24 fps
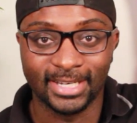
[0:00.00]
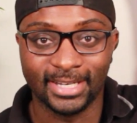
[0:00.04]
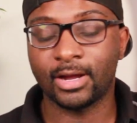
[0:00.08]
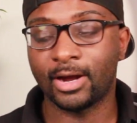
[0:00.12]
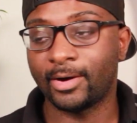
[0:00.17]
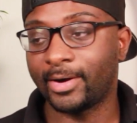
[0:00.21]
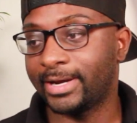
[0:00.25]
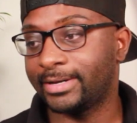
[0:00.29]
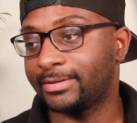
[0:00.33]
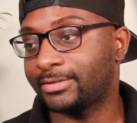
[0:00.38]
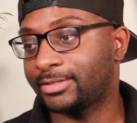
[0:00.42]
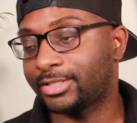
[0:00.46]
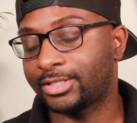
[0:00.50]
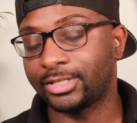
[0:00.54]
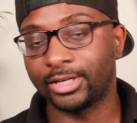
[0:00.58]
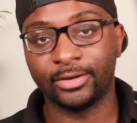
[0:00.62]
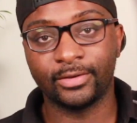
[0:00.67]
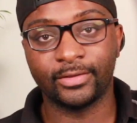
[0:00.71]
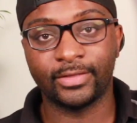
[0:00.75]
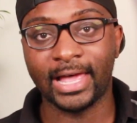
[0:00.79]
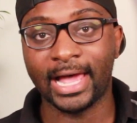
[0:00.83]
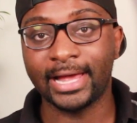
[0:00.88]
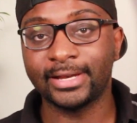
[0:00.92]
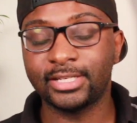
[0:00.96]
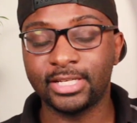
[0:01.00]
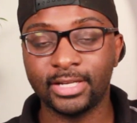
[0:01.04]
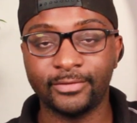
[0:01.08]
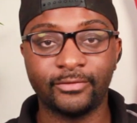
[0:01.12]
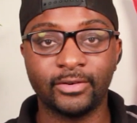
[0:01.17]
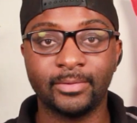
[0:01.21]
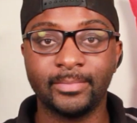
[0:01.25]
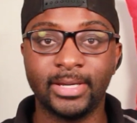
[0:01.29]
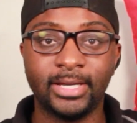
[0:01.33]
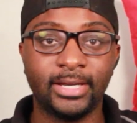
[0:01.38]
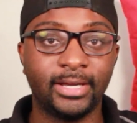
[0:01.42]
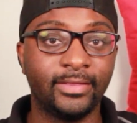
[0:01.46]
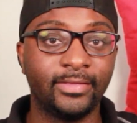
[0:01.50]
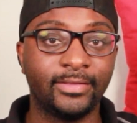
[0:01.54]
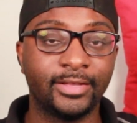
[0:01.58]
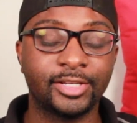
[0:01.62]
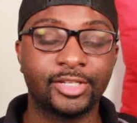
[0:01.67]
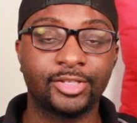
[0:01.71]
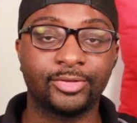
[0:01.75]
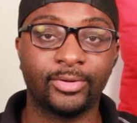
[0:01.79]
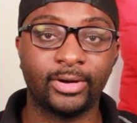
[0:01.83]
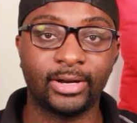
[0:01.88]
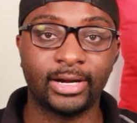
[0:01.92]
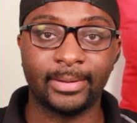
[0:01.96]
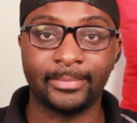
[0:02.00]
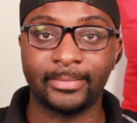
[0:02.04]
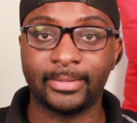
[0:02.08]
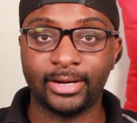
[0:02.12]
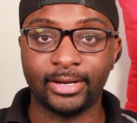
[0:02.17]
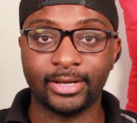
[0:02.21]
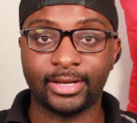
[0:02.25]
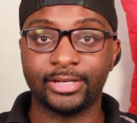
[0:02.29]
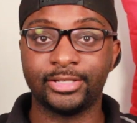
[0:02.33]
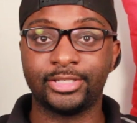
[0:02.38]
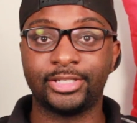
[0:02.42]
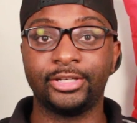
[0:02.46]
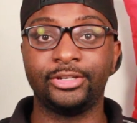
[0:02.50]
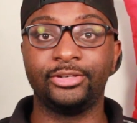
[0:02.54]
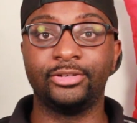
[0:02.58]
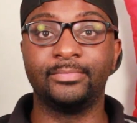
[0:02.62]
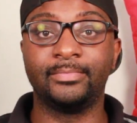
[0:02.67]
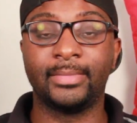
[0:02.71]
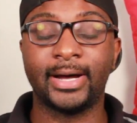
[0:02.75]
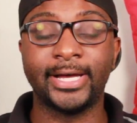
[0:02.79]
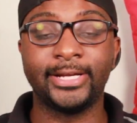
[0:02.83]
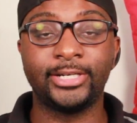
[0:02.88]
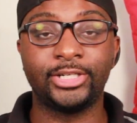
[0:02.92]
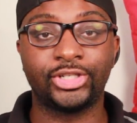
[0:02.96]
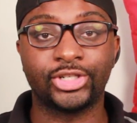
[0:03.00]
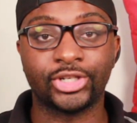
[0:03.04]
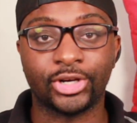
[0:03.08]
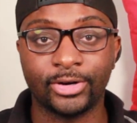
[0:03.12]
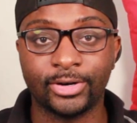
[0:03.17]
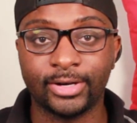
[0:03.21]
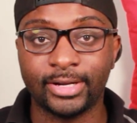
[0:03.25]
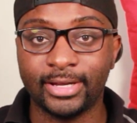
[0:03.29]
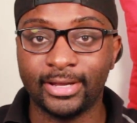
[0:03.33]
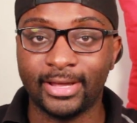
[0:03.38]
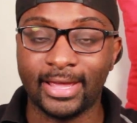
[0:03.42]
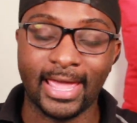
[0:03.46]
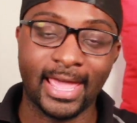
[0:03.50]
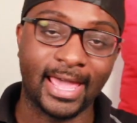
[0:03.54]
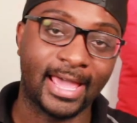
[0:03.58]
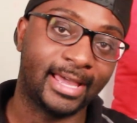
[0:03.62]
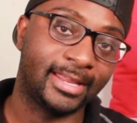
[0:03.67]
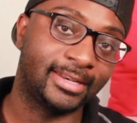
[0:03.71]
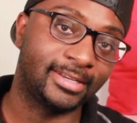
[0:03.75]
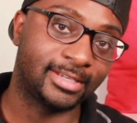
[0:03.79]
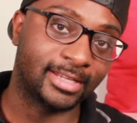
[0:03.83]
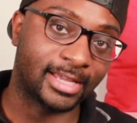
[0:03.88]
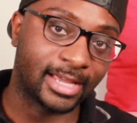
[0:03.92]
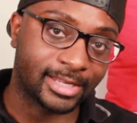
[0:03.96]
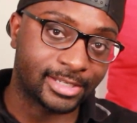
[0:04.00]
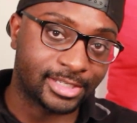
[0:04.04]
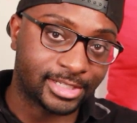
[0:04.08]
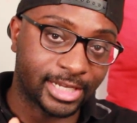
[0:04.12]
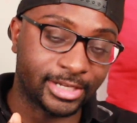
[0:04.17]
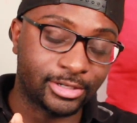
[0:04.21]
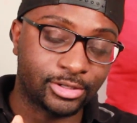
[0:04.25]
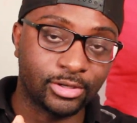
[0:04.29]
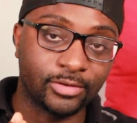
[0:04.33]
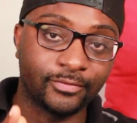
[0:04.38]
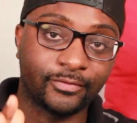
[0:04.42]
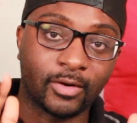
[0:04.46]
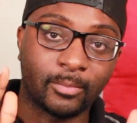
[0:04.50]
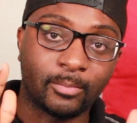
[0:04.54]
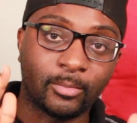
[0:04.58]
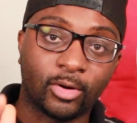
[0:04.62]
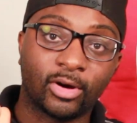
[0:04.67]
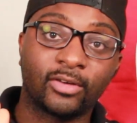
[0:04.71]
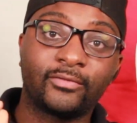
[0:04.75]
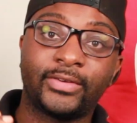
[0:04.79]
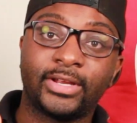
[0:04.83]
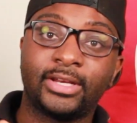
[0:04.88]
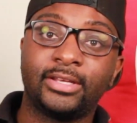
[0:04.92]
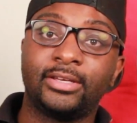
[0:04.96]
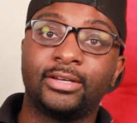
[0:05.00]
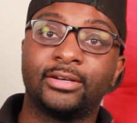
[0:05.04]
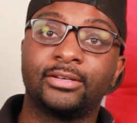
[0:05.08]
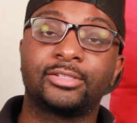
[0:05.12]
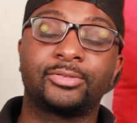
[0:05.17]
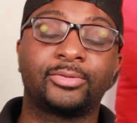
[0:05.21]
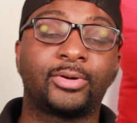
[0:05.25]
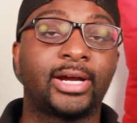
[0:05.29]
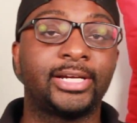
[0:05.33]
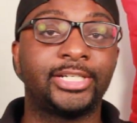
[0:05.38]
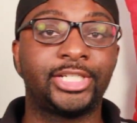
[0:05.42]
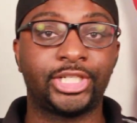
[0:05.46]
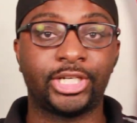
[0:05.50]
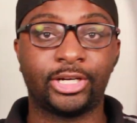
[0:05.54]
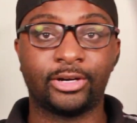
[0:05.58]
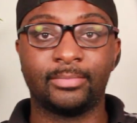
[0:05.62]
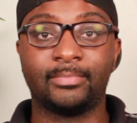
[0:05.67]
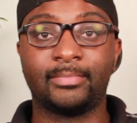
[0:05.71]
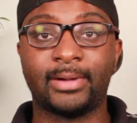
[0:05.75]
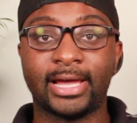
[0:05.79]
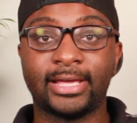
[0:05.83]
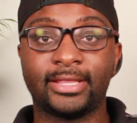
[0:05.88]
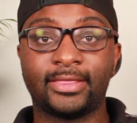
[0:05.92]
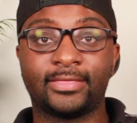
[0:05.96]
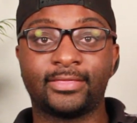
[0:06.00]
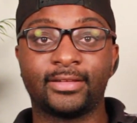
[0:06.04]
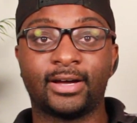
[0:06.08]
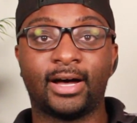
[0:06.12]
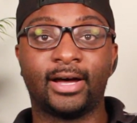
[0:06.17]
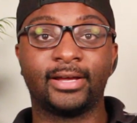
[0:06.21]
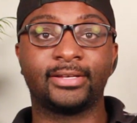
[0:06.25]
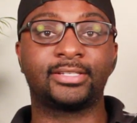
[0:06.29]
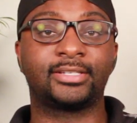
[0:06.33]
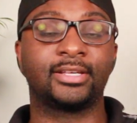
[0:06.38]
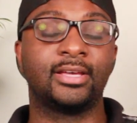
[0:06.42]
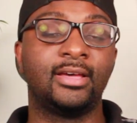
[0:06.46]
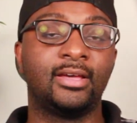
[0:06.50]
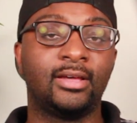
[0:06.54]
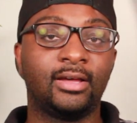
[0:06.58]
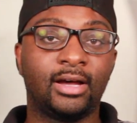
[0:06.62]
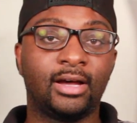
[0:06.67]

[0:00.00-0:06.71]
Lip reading: All right, so that's it for me in this one. I'm gonna continue my journey and stay tuned for more videos where I share my thoughts,